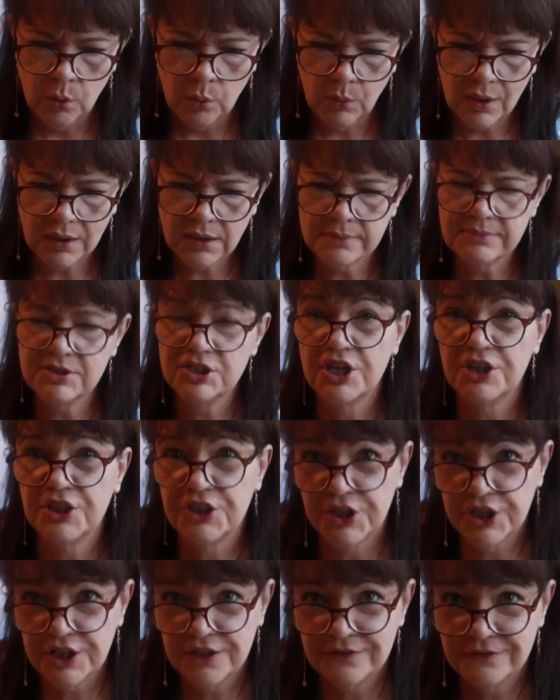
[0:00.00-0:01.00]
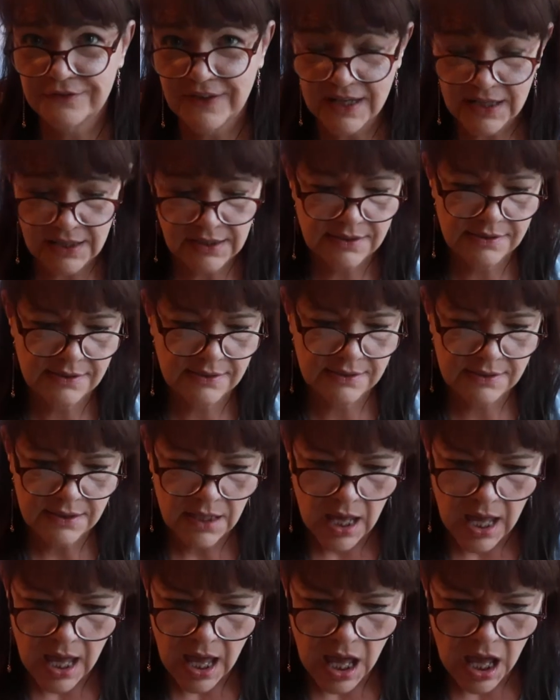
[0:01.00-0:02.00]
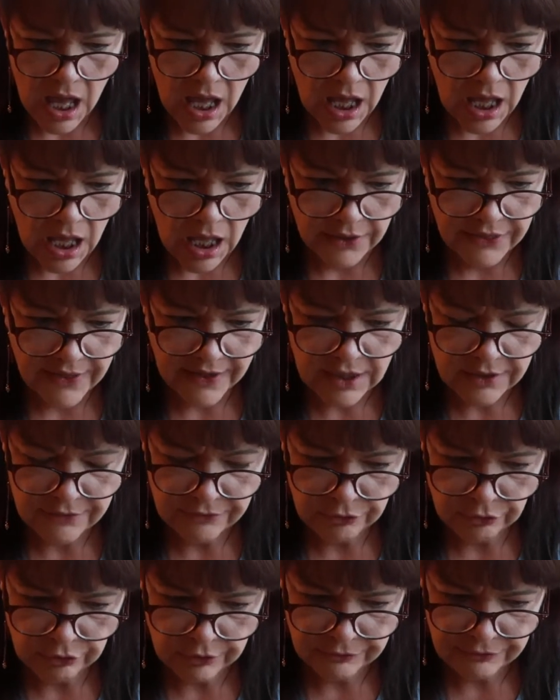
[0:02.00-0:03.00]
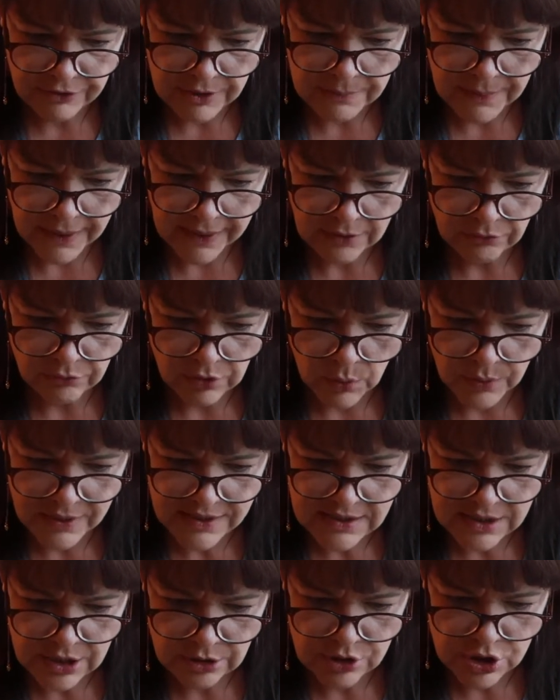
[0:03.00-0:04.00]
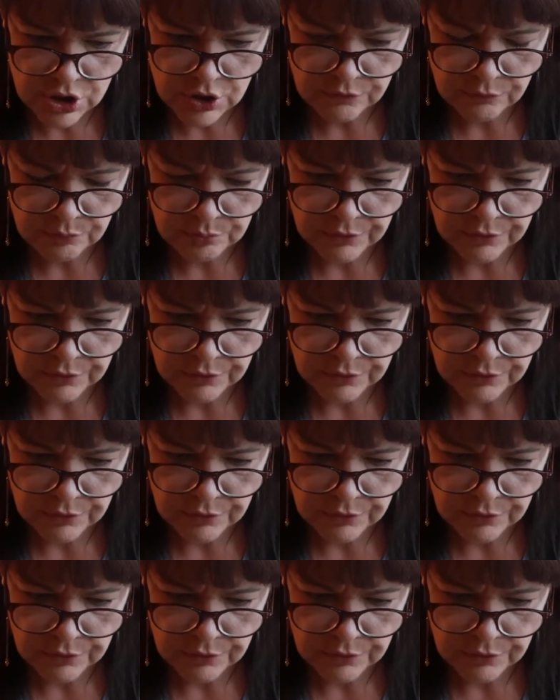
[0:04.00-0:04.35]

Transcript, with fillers: Welcome to your third fix. Uh, thank you for all the feedback and request notes you've